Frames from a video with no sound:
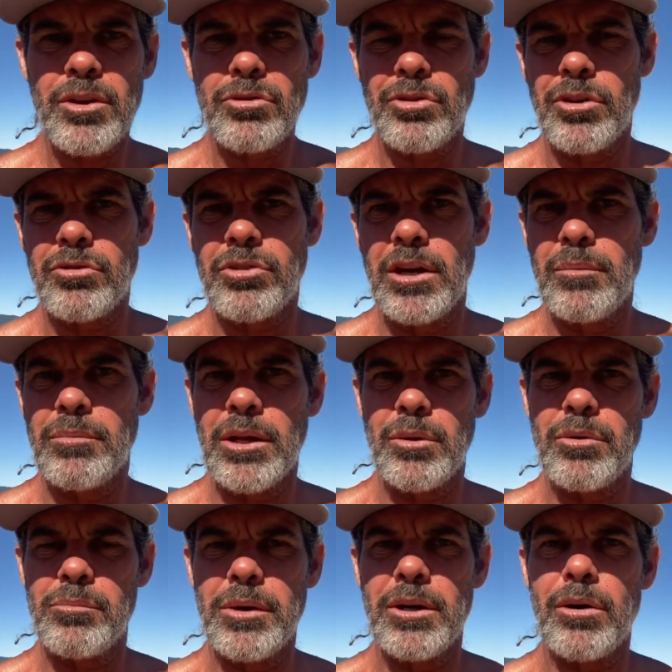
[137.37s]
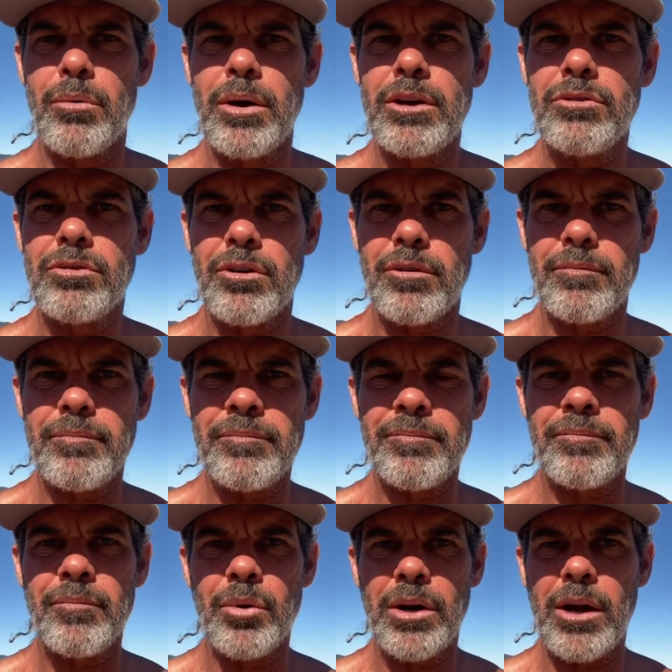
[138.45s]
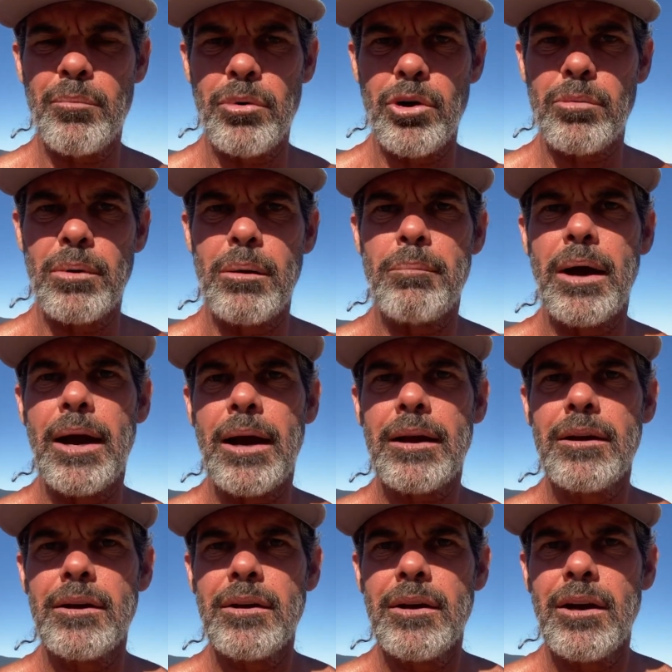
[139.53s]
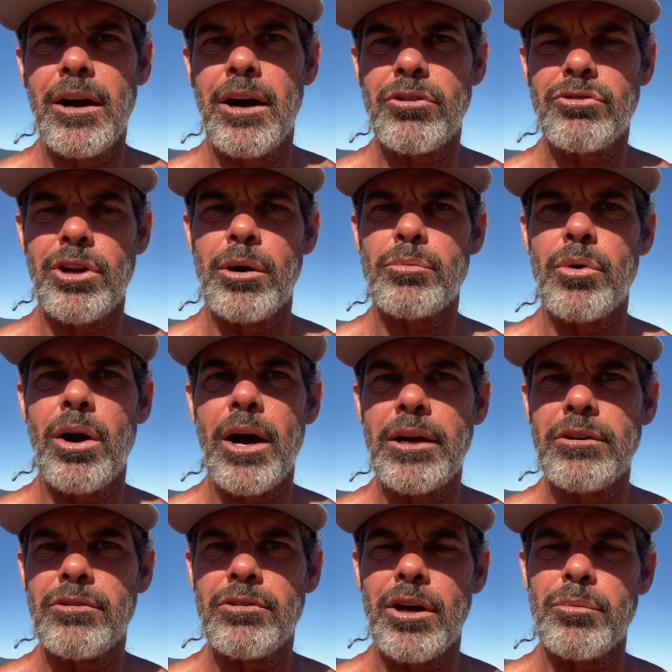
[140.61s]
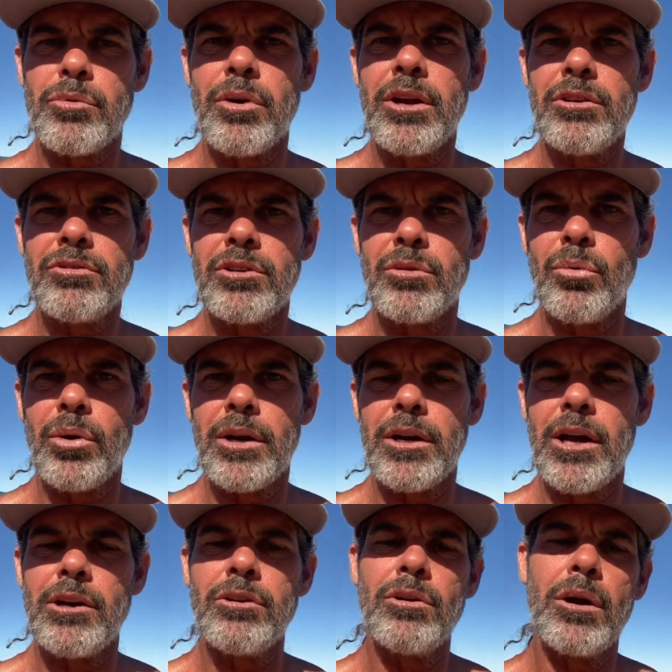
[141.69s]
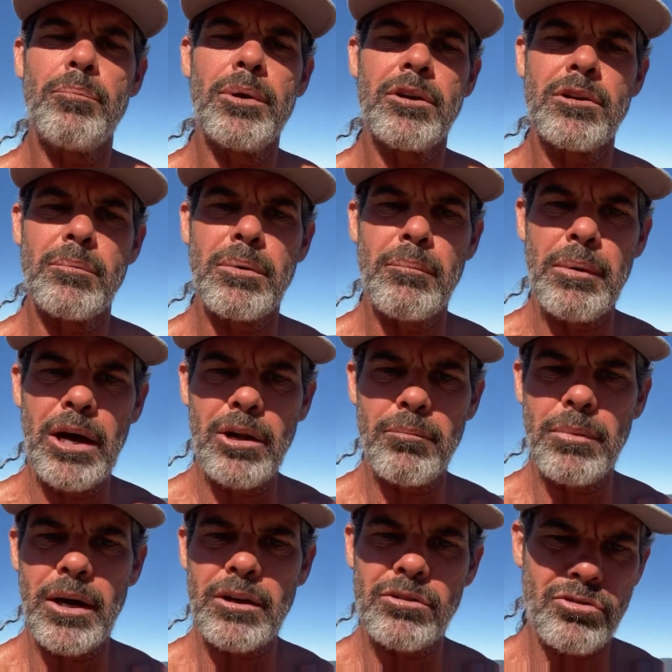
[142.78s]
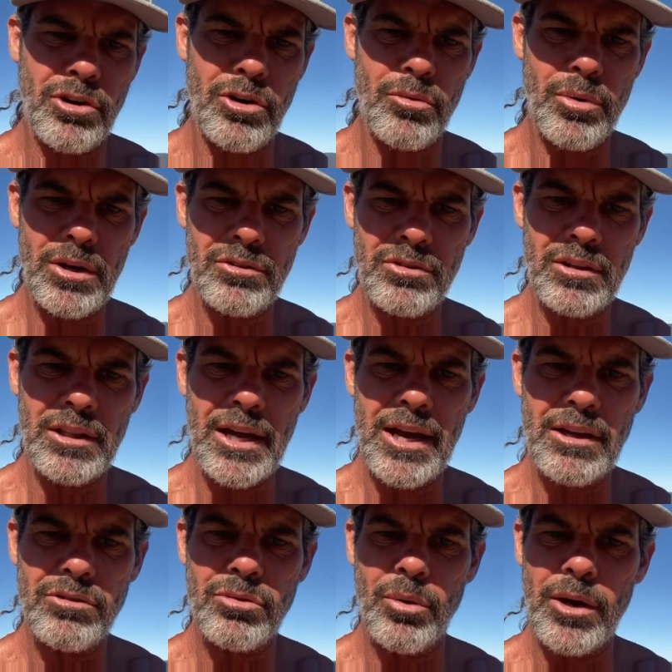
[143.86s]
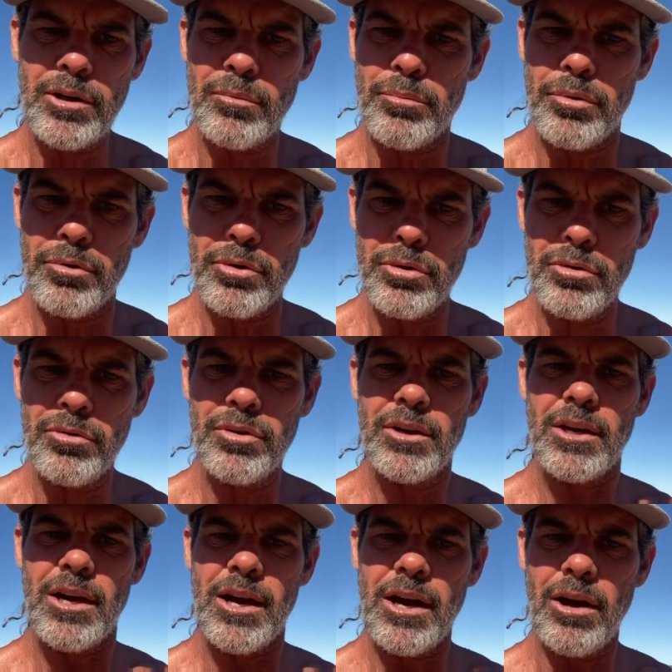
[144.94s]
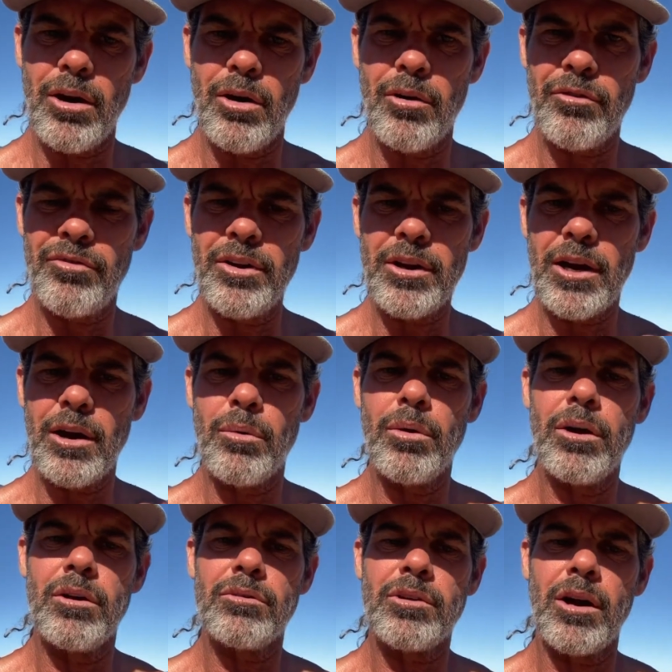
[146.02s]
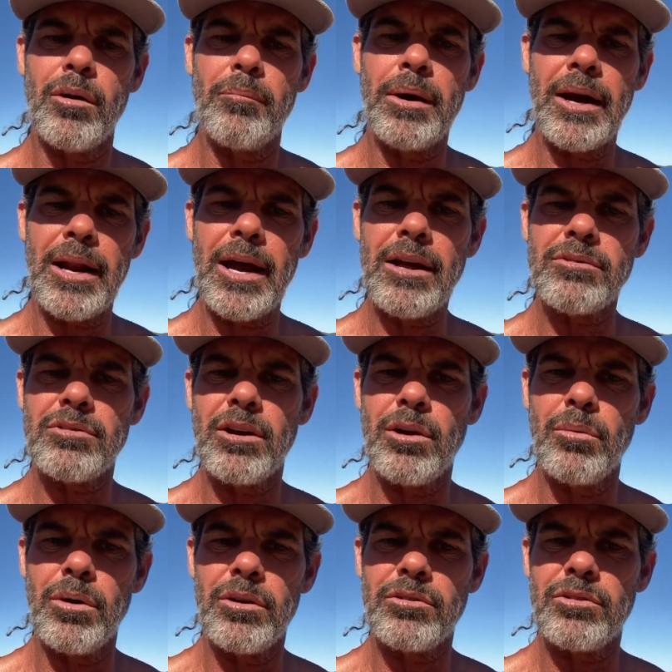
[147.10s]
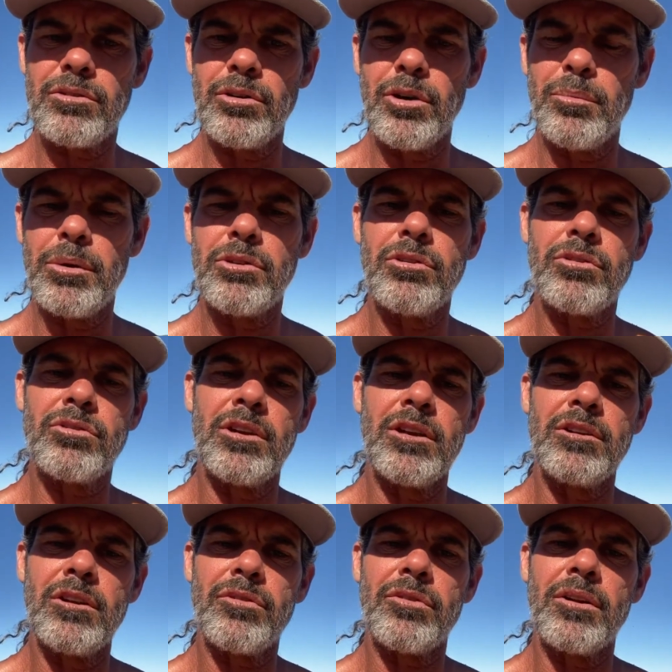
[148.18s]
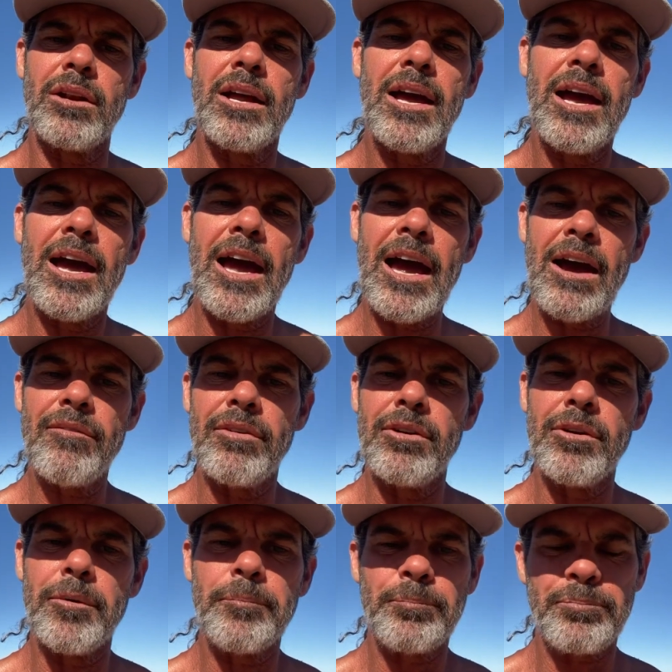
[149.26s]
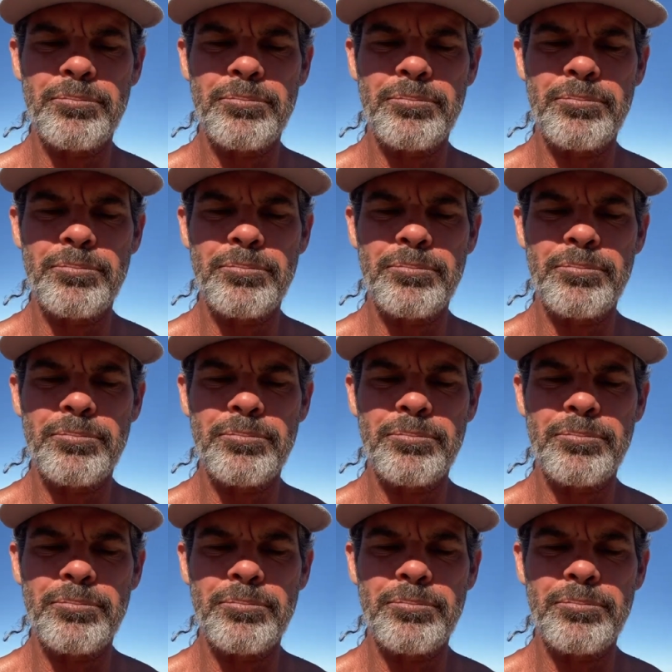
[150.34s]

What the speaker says: So the same thing with being a racer. When I broke my back, I stopped riding, stopped racing. What did I do? I picked up a mountain bike and started racing that so I could prove how fit I was, how badass I was still, but just in a different avenue.